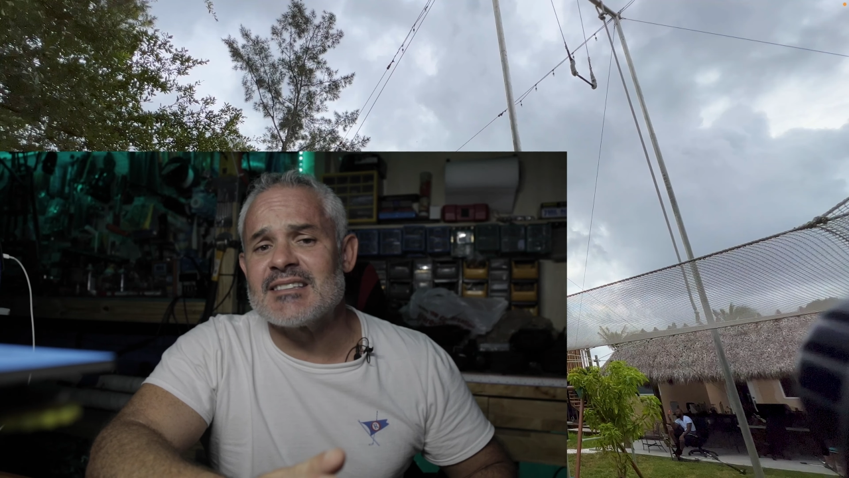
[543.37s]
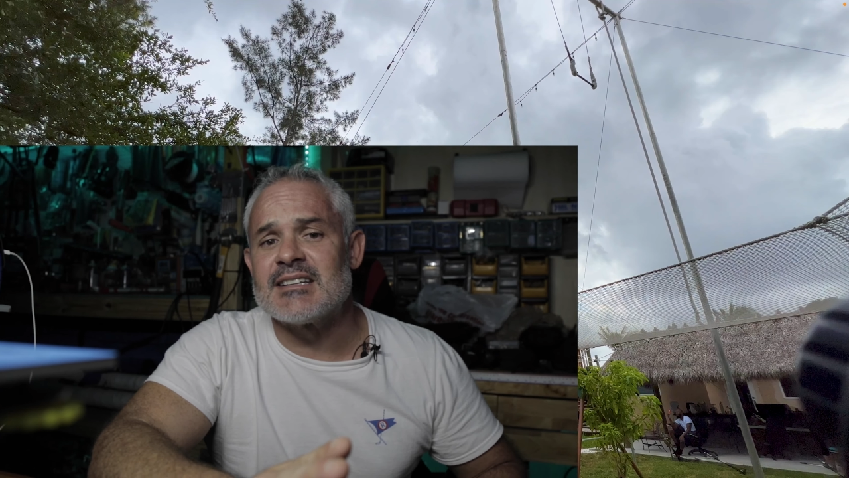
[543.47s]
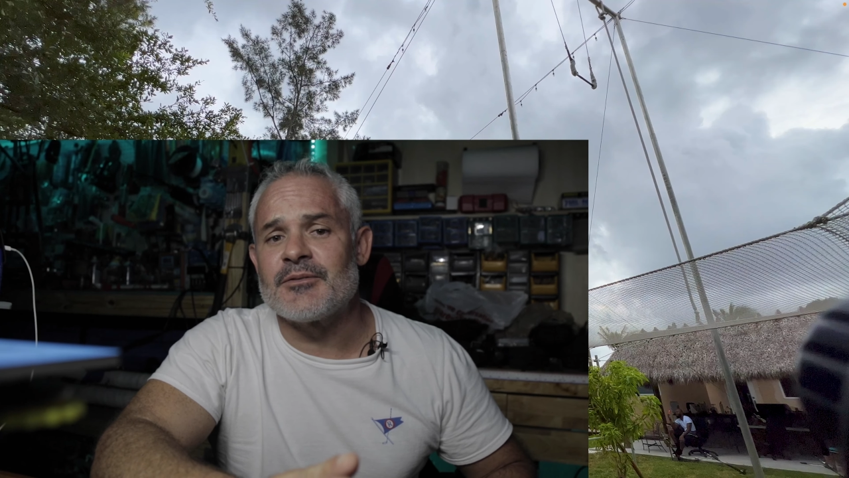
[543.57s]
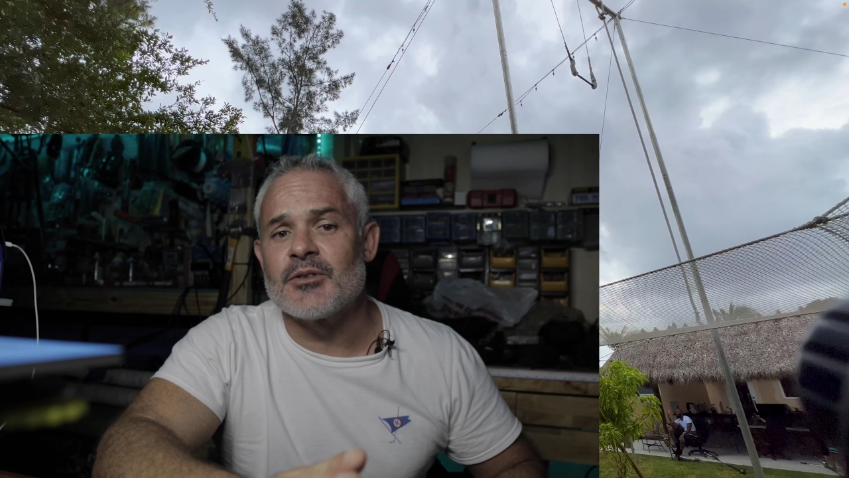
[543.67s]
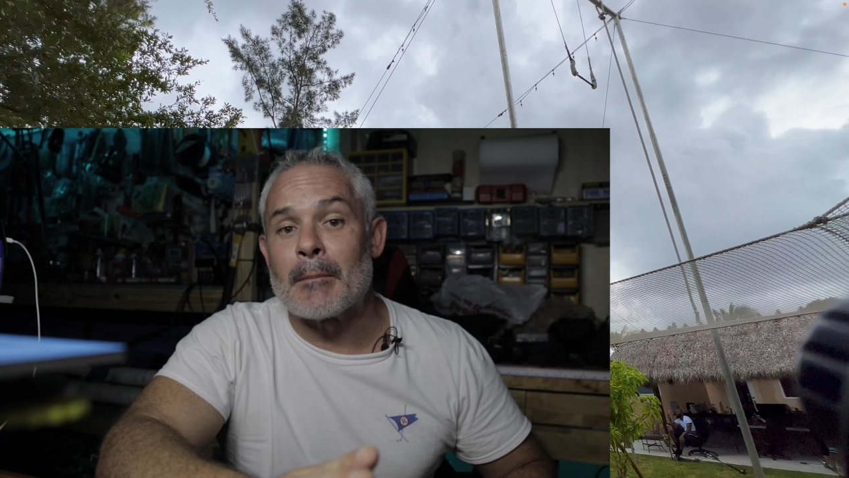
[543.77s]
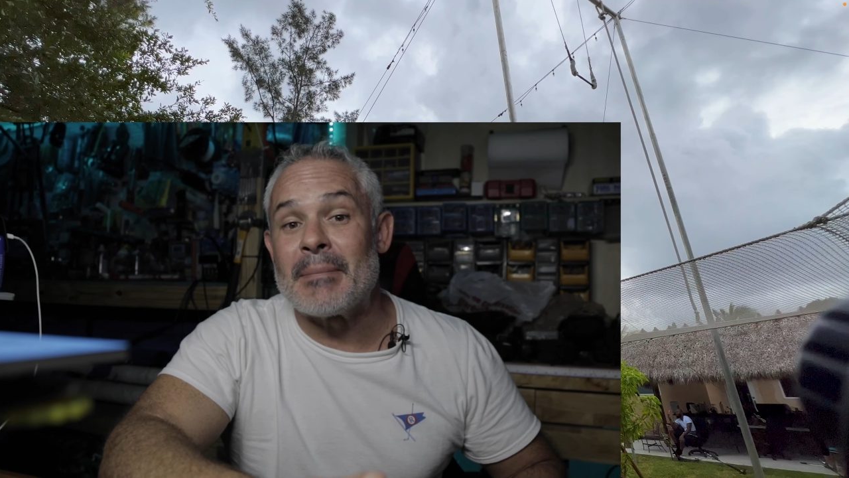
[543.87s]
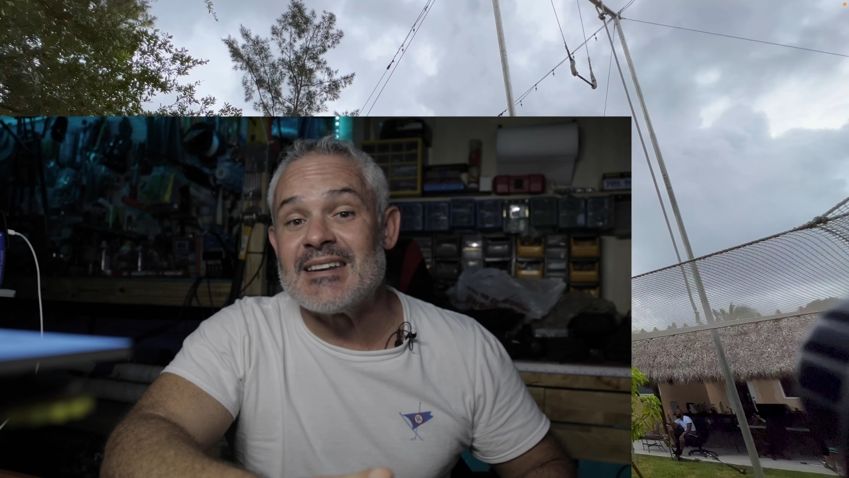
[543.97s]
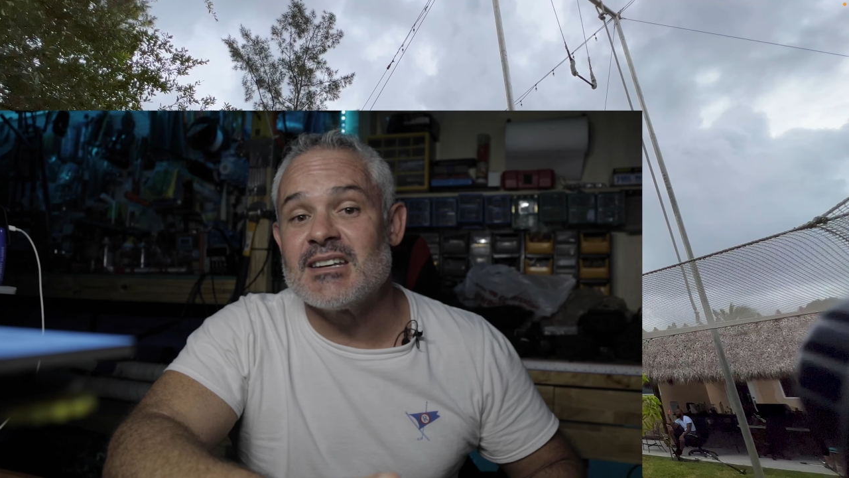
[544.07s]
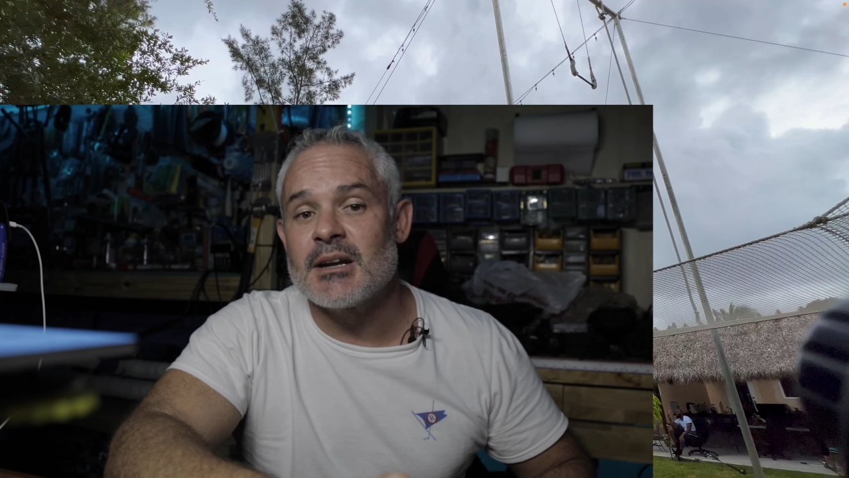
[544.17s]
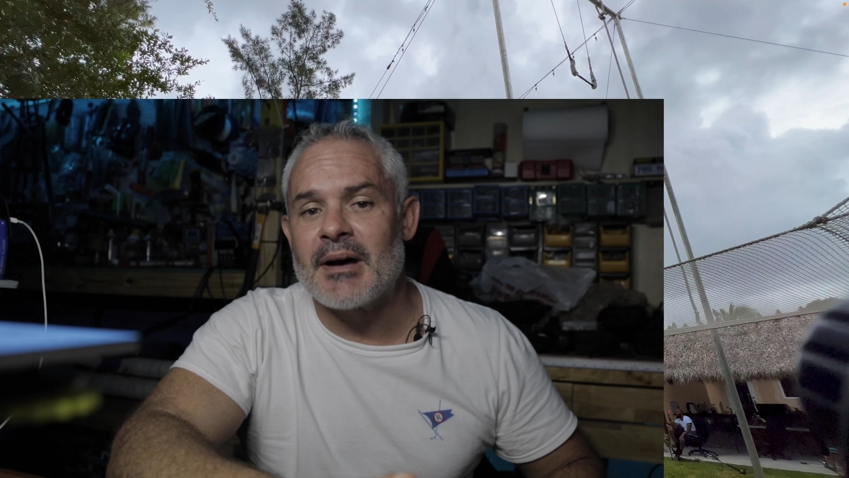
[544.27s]
has a different
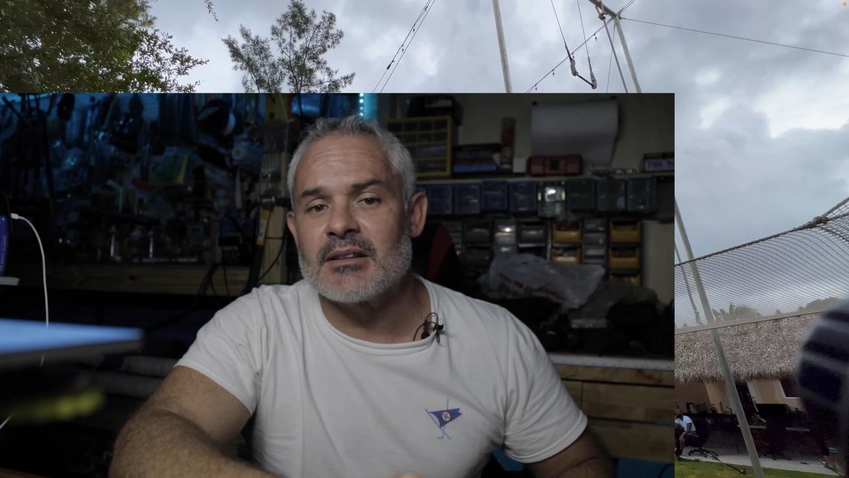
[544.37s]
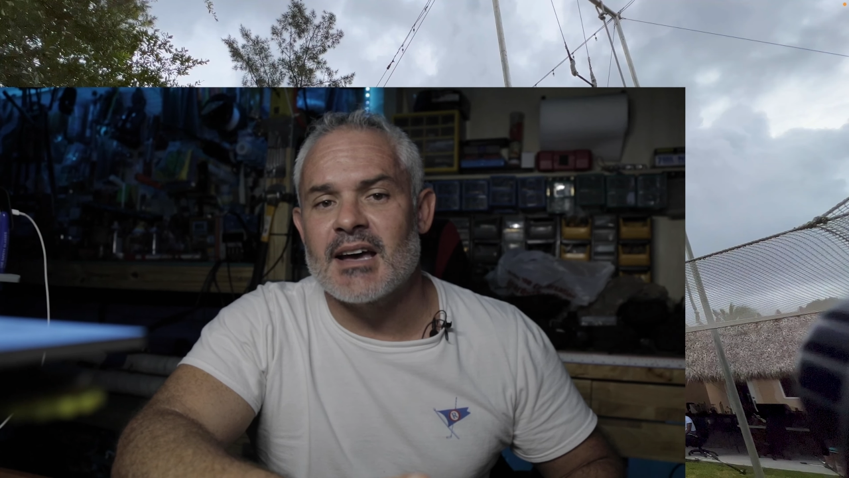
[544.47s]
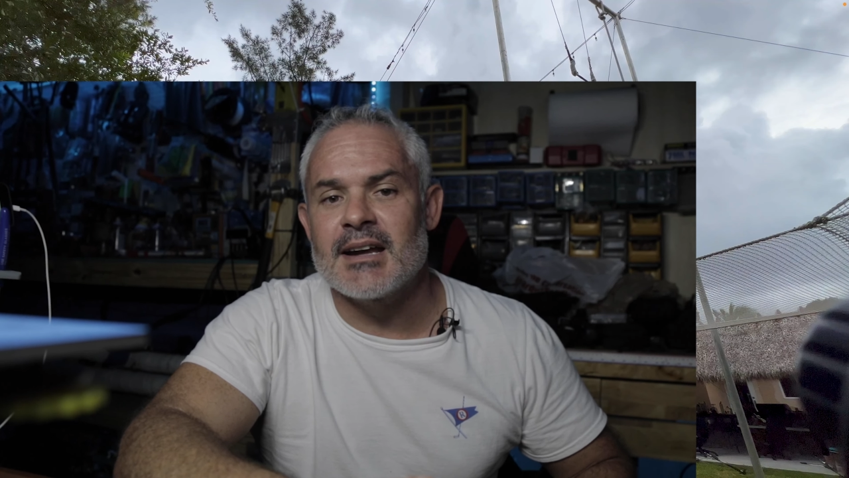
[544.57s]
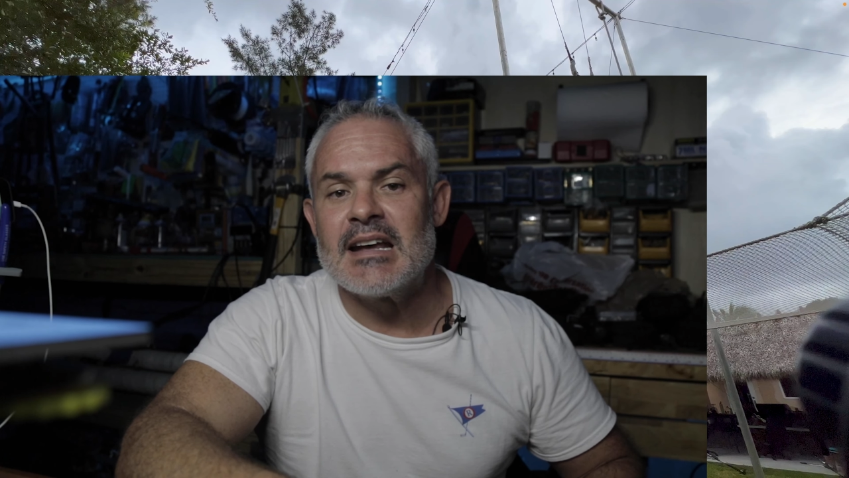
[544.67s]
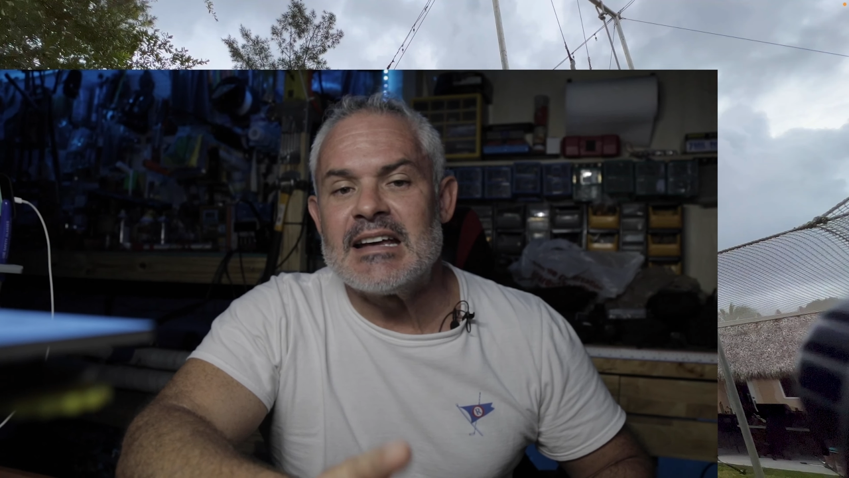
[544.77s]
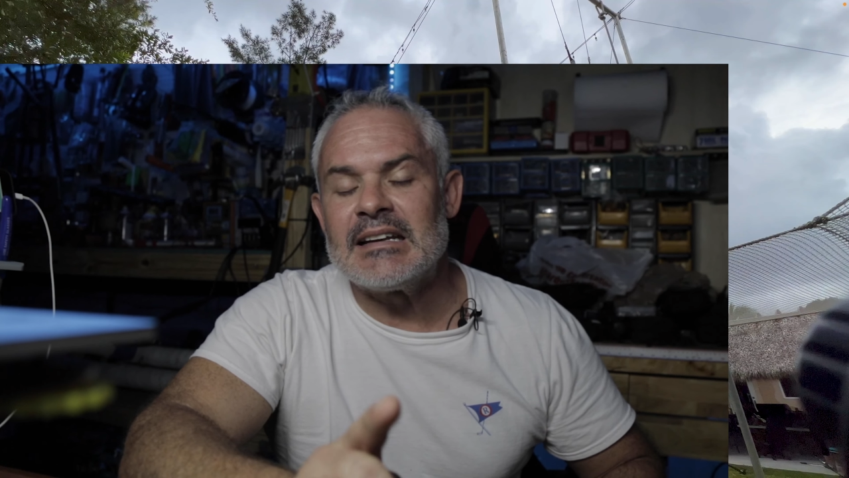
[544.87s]
opinion about that.